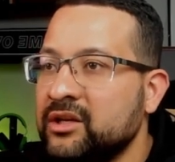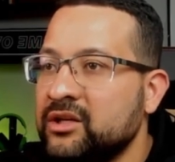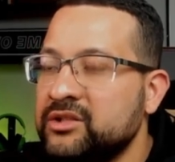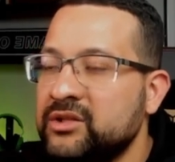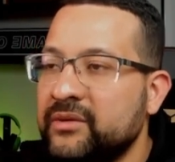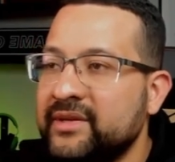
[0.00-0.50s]

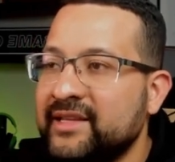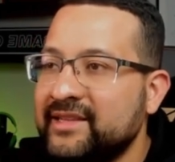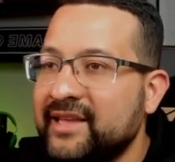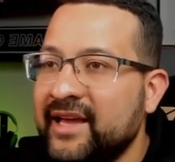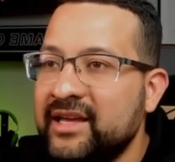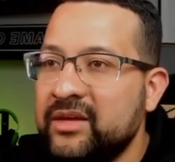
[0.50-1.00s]
So in the
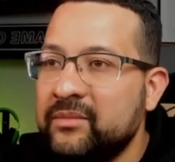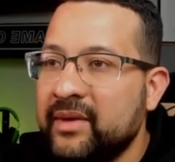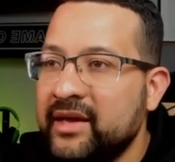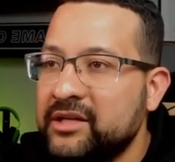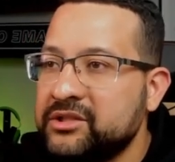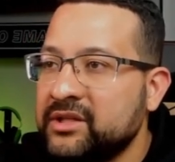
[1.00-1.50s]
tag
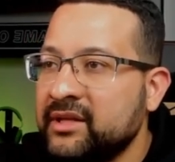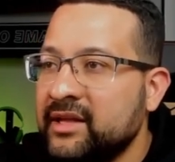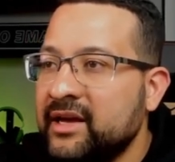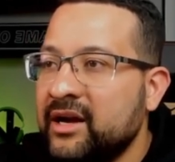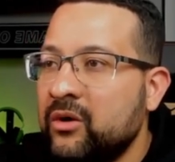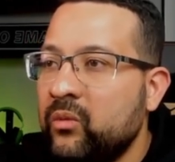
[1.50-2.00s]
image,
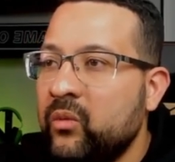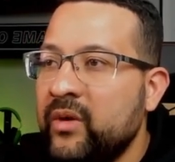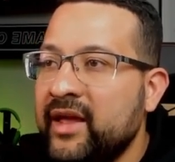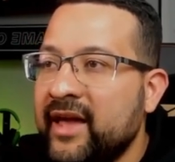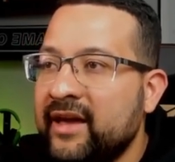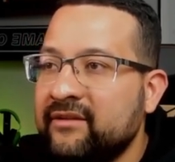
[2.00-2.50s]
we
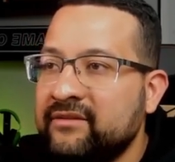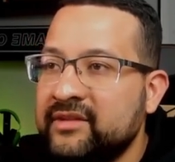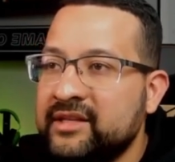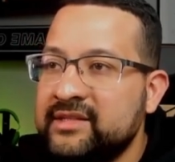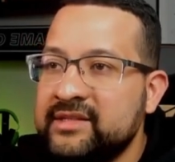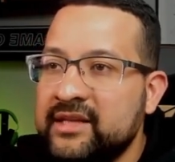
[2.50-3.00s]
have
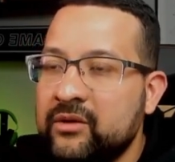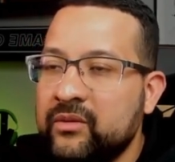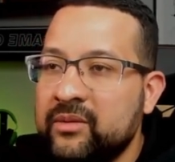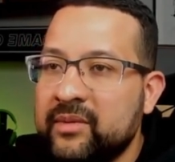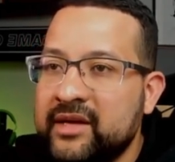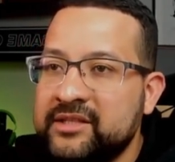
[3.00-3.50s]
this new
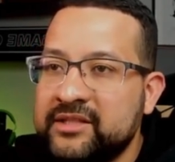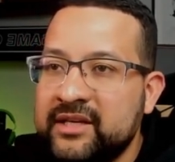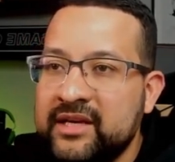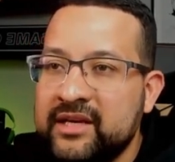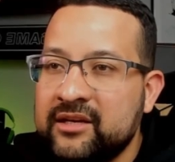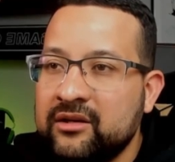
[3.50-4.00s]
image in
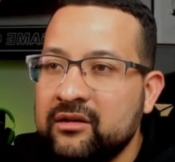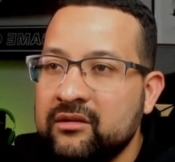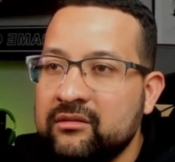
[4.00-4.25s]
here.